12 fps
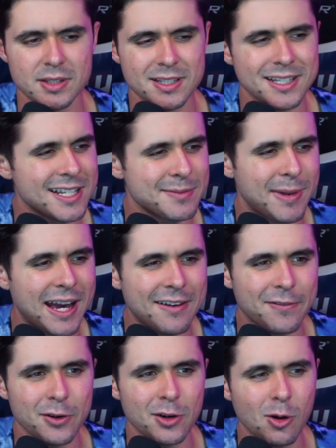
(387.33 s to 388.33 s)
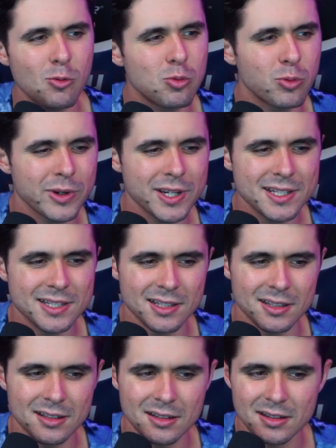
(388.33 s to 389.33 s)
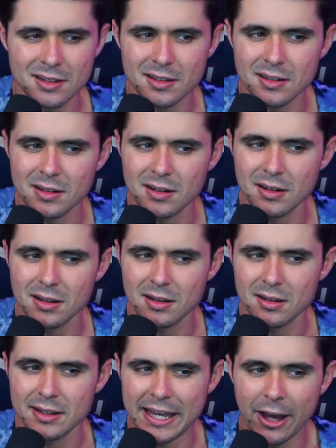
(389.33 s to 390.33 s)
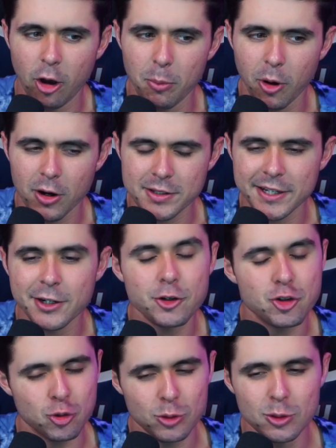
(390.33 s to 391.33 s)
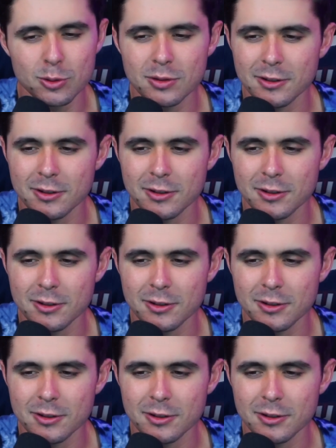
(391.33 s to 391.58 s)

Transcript: This guy's mad for no reason. L bartender, true.